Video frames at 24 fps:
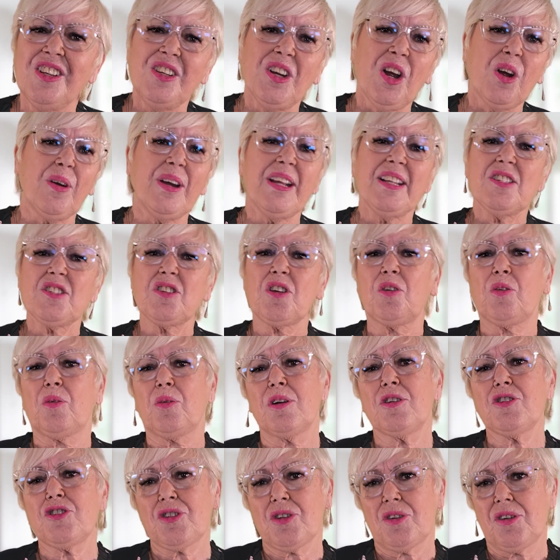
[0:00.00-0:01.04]
You know, it's
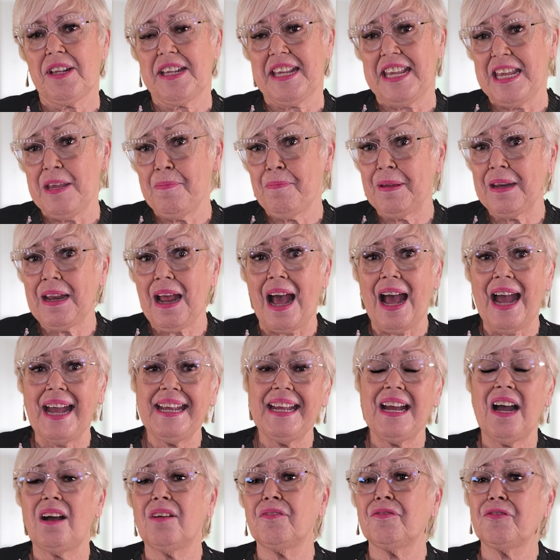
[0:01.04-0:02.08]
crucial to keep an
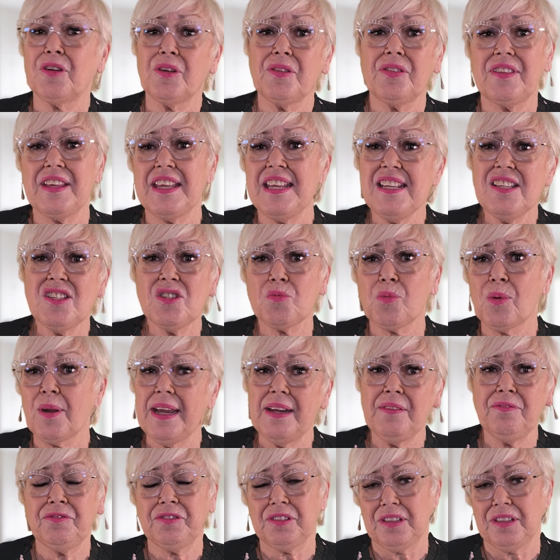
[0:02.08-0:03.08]
eye out for these red